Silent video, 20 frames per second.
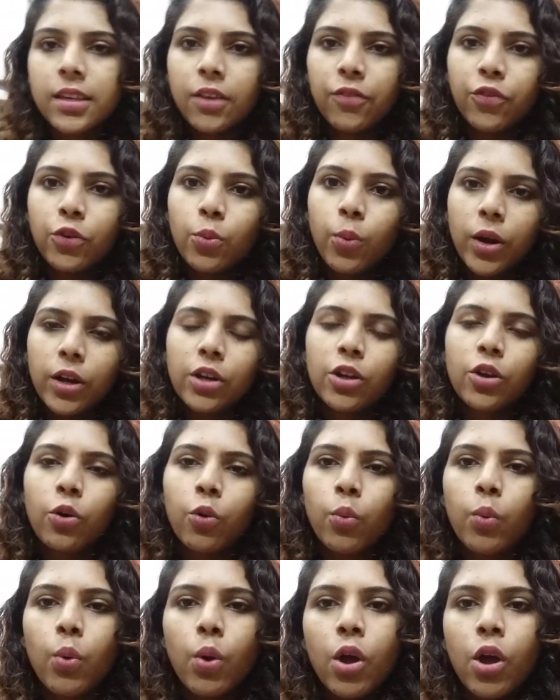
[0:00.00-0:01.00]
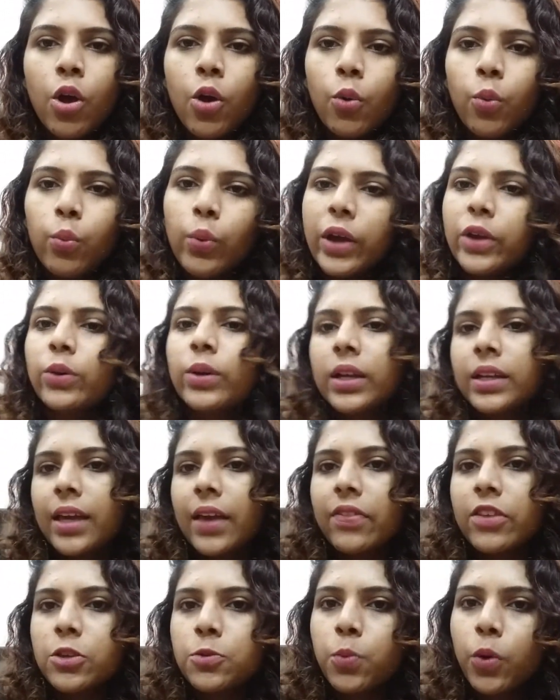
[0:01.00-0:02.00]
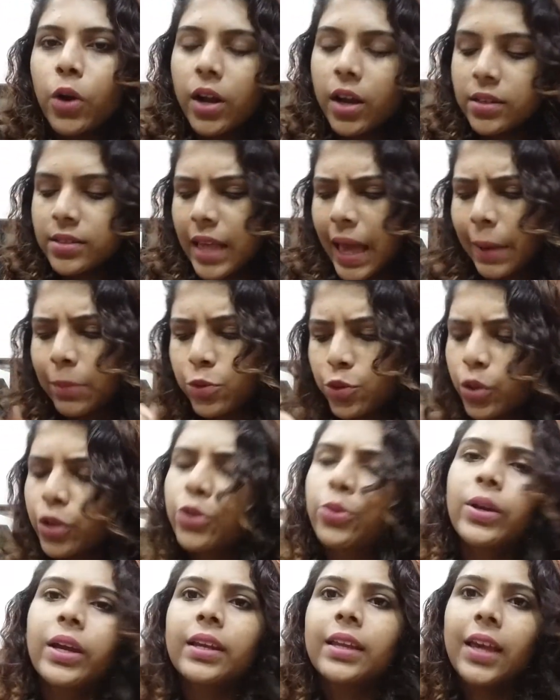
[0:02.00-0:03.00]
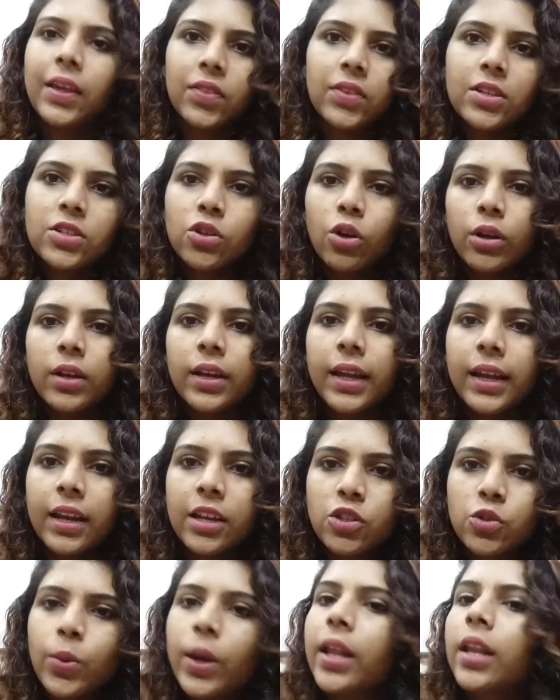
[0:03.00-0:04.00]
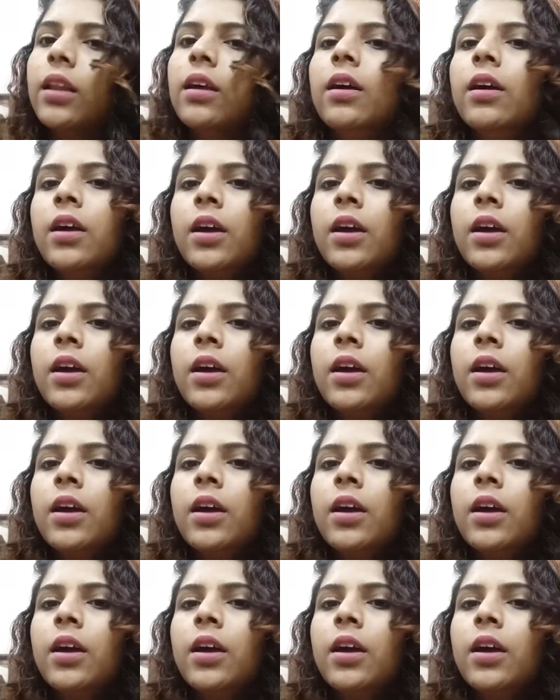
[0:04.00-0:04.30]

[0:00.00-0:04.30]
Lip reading: if you want to know where you can get these products, I'm sure you can get these online as well.